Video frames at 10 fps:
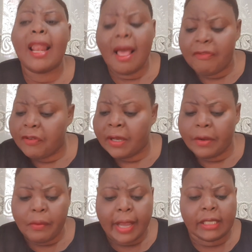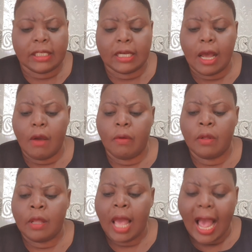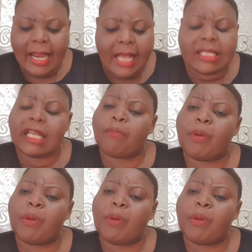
laughing right now and asking